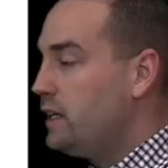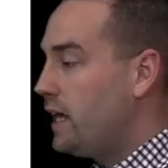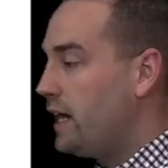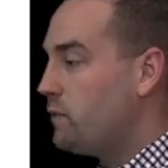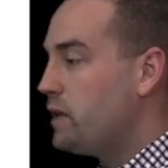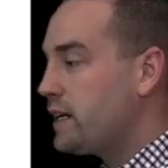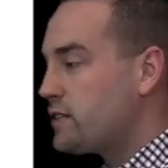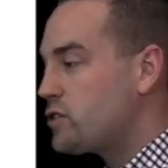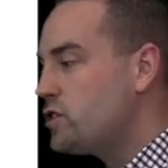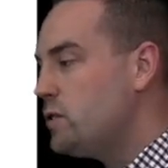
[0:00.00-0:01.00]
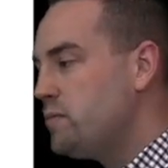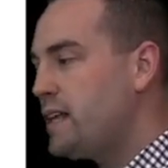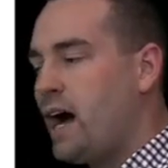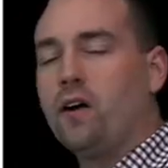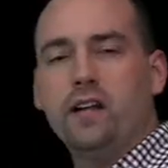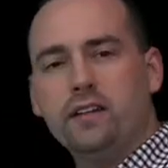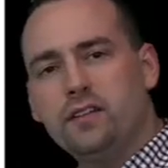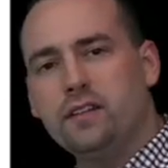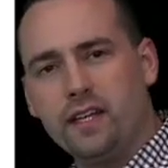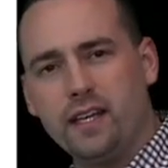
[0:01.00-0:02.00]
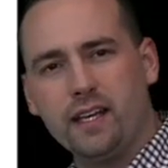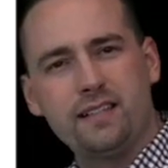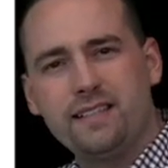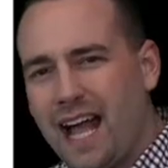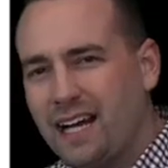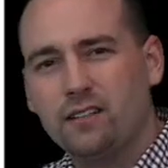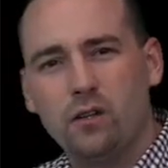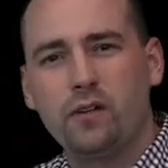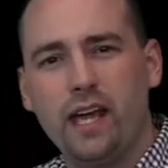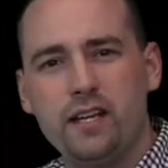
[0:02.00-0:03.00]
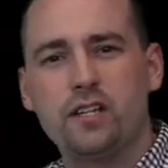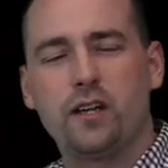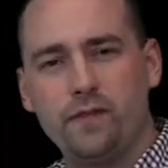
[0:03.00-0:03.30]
And we can zoom down into the exact location.